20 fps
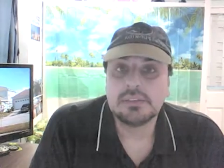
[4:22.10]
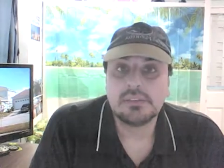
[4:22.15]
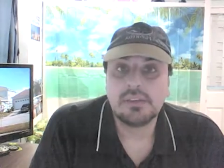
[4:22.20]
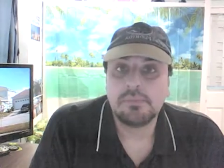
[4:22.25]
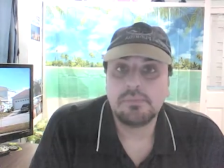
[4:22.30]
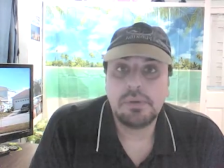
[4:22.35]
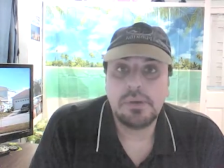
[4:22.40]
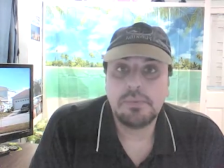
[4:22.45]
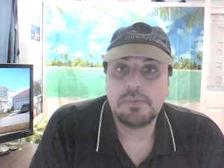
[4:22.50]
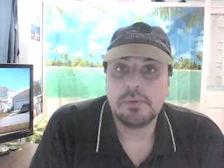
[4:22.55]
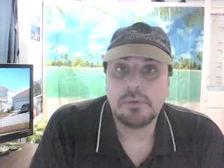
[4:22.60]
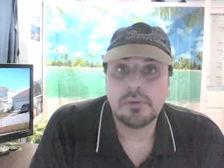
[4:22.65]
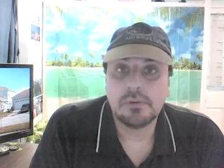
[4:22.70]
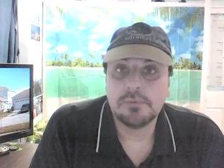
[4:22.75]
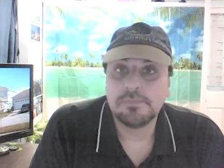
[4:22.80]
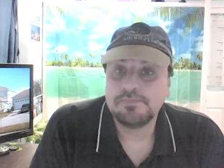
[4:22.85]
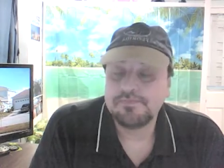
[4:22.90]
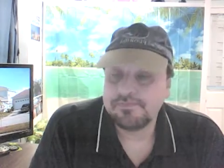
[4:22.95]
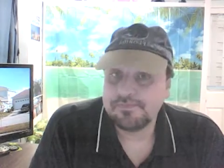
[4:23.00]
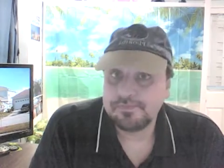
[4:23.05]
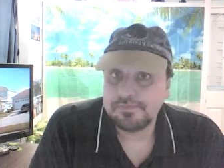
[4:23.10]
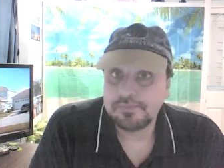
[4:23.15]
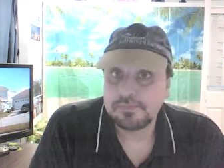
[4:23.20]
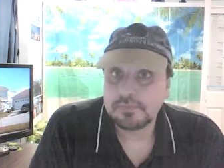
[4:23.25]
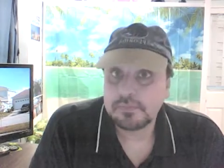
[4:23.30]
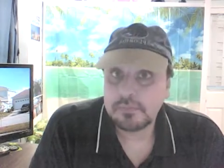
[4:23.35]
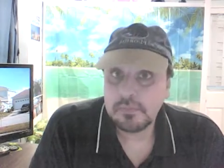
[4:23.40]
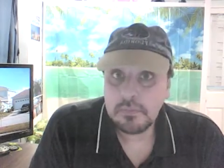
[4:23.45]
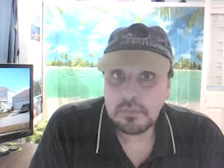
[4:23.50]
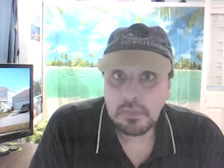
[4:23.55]
Some people
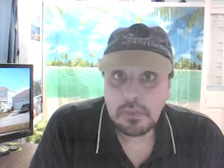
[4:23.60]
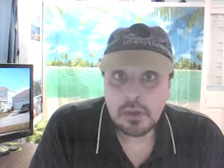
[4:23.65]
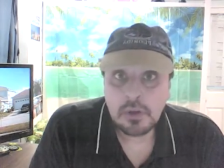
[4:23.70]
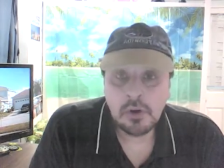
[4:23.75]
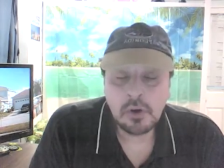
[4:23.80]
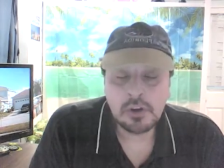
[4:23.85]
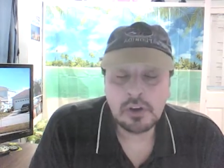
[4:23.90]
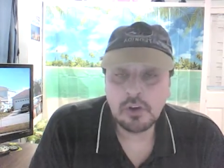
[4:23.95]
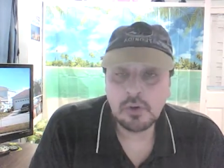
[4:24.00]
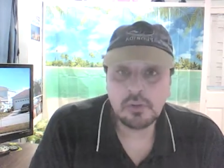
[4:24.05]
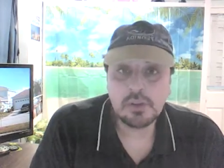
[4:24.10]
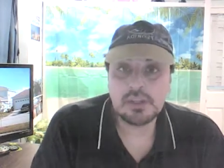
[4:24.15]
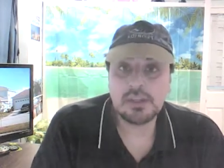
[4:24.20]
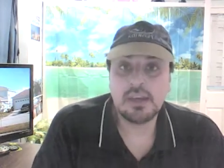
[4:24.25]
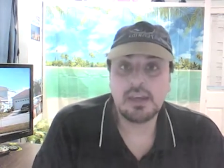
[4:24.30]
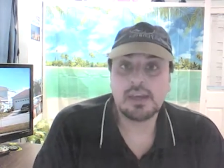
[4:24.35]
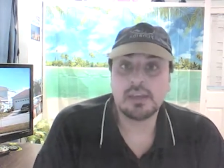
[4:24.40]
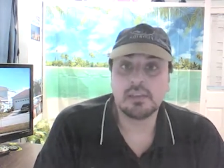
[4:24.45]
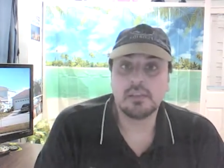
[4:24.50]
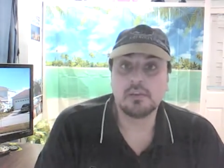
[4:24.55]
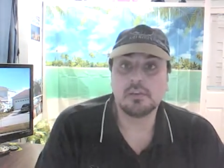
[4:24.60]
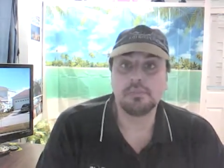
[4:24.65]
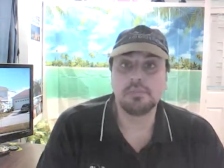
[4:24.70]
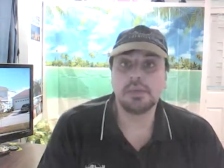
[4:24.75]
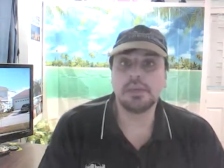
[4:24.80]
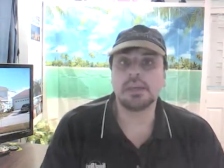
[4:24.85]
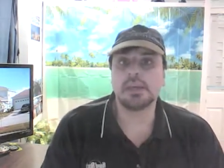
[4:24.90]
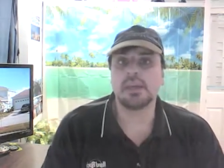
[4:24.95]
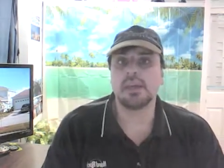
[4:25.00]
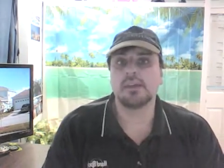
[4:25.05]
can only take a little
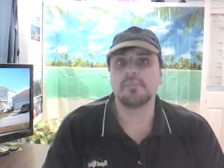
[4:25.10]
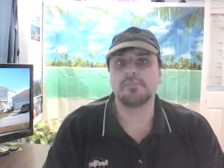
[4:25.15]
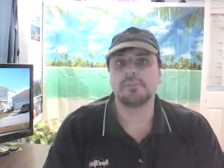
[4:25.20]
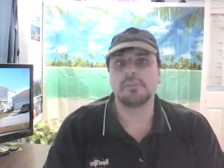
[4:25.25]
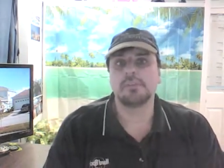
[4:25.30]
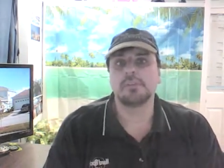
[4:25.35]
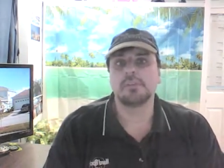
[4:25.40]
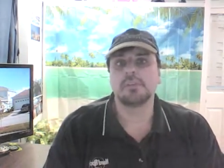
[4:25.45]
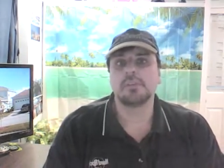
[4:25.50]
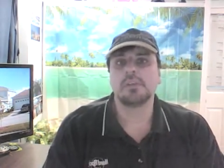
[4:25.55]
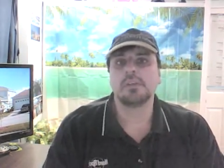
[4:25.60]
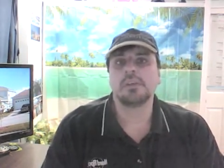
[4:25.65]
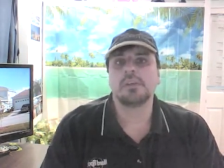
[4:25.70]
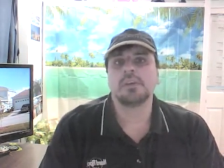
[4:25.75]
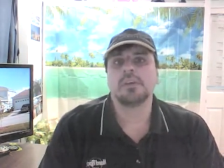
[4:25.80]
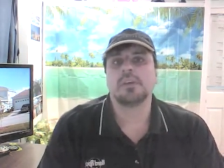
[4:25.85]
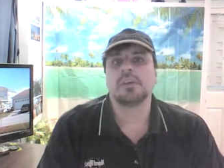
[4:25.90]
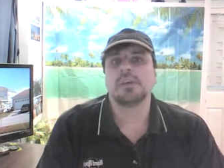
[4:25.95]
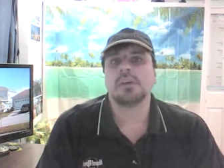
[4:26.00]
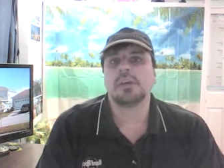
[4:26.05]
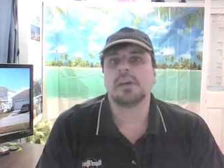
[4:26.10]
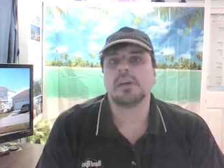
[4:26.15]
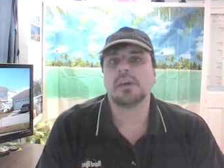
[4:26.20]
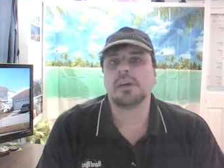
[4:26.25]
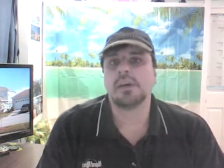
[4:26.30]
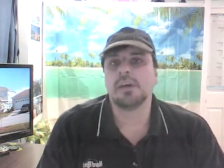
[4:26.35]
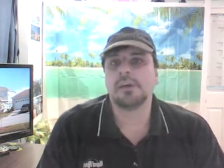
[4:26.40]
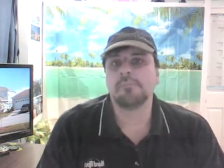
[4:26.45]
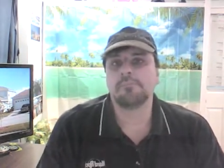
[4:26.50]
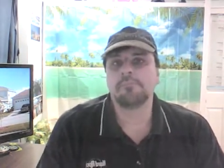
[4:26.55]
bit of caffeine.
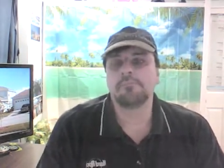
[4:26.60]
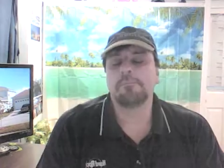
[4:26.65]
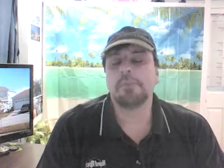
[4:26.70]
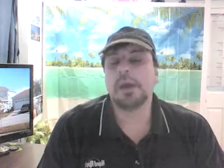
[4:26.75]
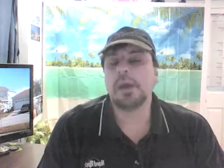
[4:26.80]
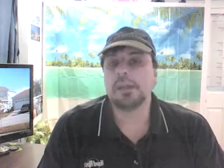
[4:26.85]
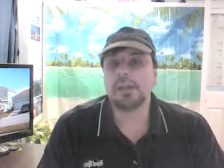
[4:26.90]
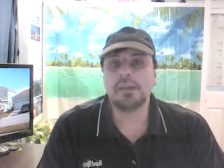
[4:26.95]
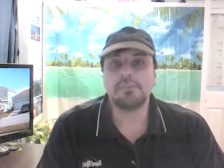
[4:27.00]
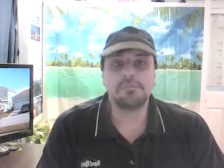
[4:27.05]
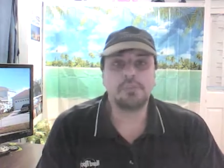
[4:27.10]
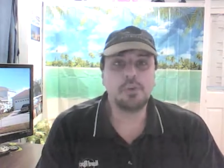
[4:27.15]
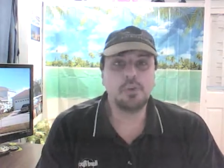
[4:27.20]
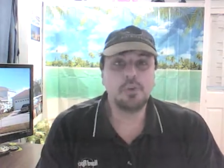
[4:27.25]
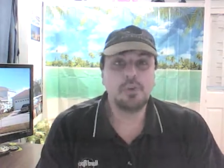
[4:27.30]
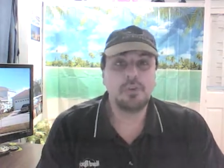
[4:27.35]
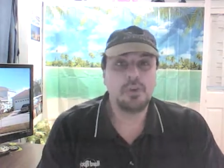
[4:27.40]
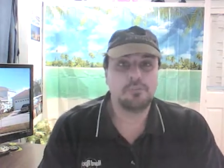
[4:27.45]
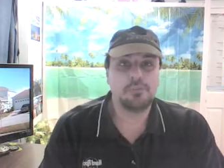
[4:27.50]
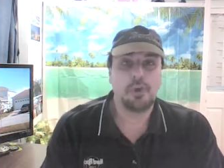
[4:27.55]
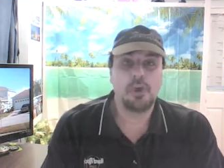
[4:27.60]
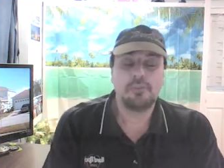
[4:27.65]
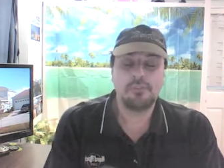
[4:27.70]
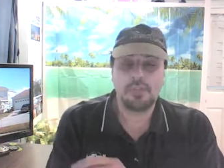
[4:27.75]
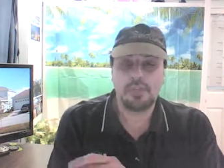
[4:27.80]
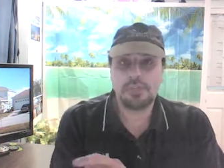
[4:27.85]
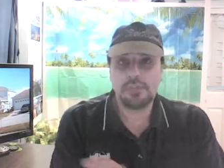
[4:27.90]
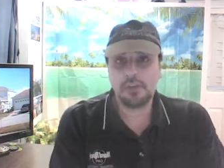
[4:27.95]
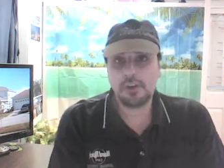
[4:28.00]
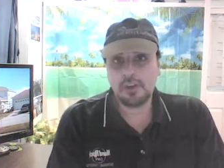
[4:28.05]
But if you
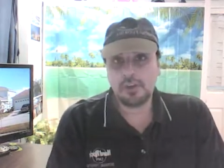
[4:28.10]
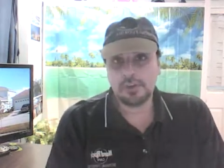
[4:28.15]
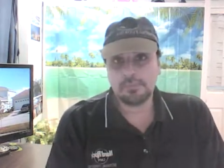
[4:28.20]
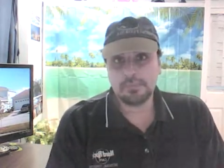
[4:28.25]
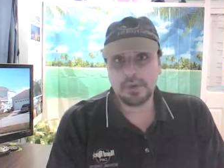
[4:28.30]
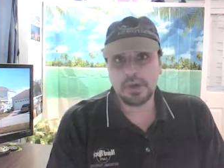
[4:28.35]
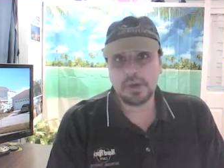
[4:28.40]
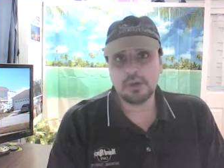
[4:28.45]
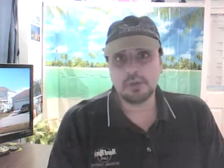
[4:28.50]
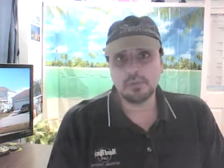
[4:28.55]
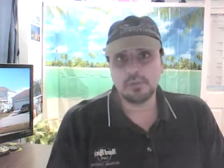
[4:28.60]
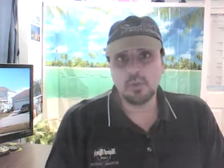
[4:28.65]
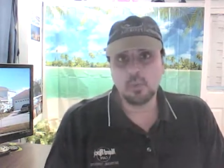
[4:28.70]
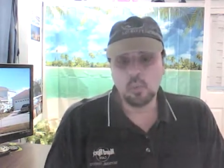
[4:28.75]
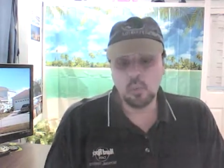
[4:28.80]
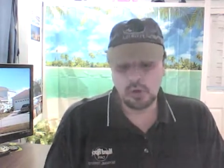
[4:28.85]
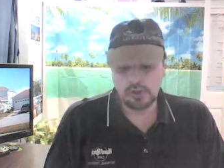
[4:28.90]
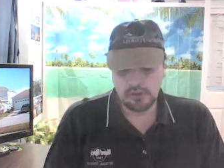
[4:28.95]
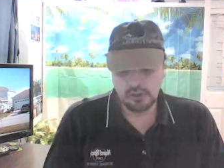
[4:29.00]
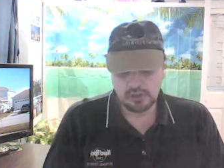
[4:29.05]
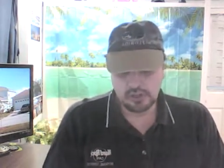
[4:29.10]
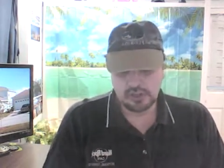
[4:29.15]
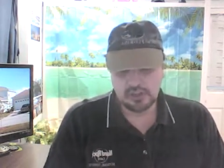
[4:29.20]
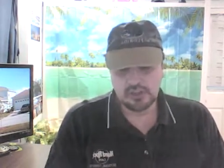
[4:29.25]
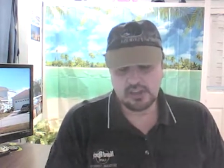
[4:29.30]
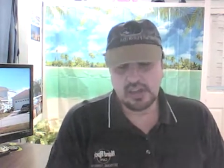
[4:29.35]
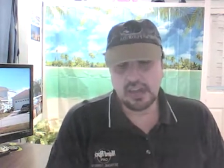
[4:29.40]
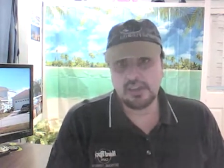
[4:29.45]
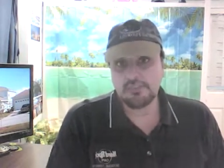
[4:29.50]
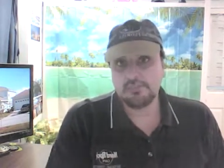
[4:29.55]
haven't thought about what your
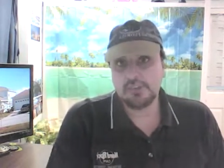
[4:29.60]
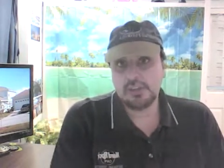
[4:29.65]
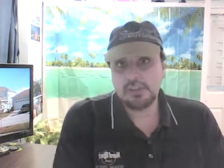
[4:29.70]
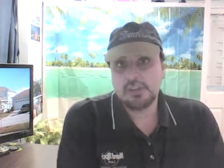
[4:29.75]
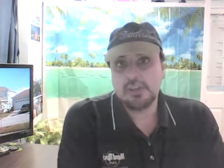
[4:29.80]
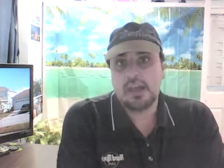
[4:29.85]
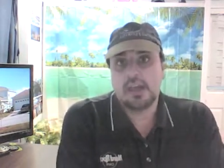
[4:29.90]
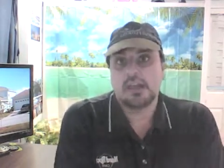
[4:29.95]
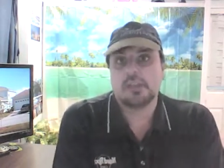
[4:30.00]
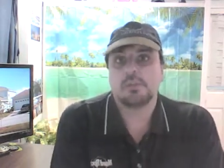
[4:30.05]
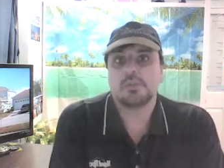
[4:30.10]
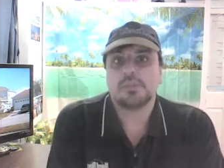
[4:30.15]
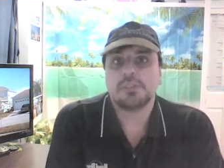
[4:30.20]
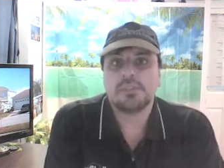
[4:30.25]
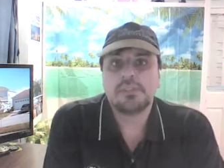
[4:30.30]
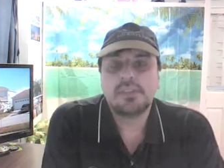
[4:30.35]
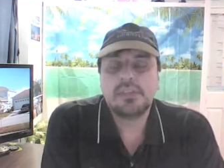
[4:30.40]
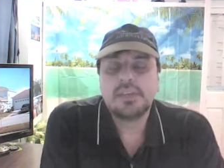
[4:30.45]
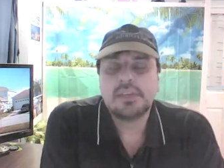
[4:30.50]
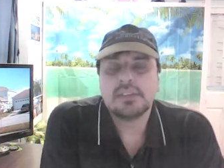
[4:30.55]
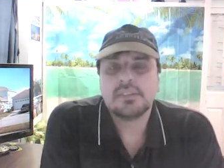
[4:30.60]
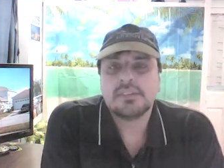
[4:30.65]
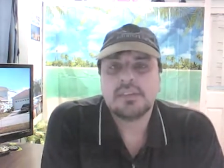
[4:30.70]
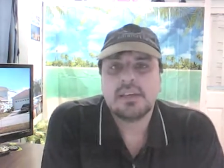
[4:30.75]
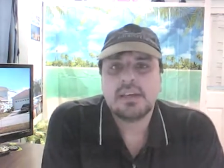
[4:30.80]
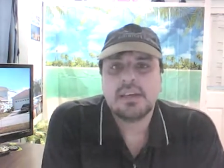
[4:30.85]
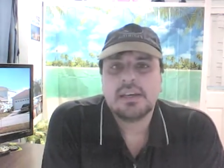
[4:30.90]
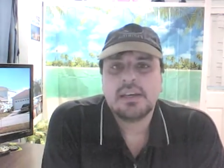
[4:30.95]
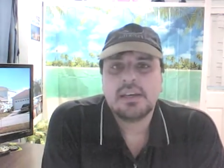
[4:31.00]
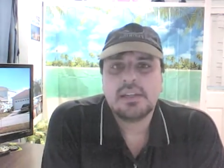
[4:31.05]
caffeine tolerance is,
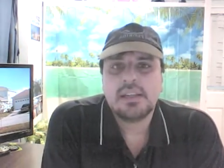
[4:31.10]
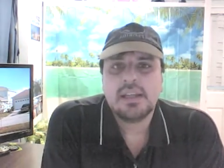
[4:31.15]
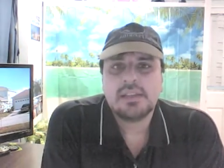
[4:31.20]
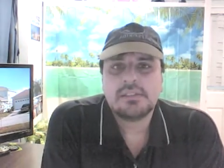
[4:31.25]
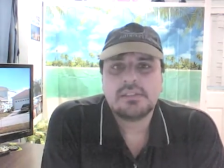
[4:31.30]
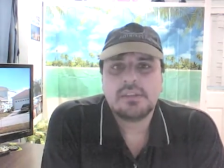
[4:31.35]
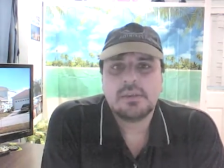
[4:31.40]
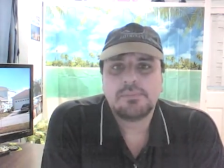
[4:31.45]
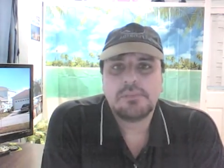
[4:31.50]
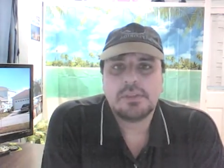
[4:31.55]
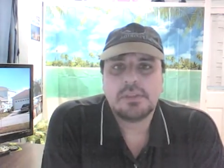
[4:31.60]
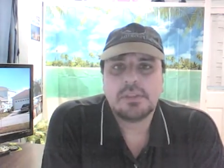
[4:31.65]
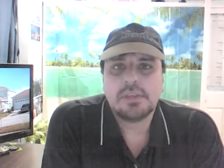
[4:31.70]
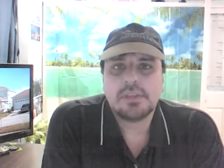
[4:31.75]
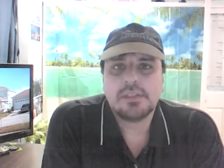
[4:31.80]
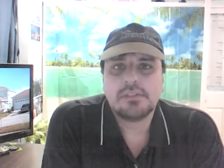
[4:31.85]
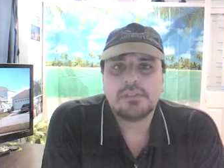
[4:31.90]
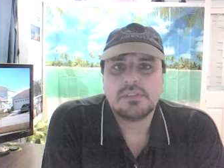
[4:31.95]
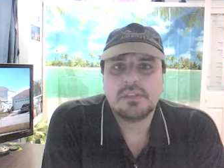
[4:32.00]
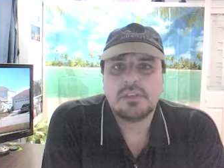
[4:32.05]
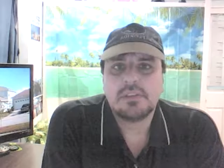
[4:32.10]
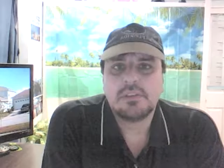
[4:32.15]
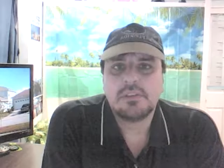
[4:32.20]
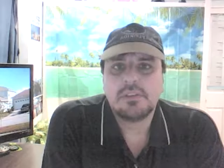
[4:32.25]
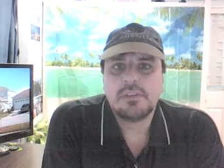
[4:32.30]
that's something to consider.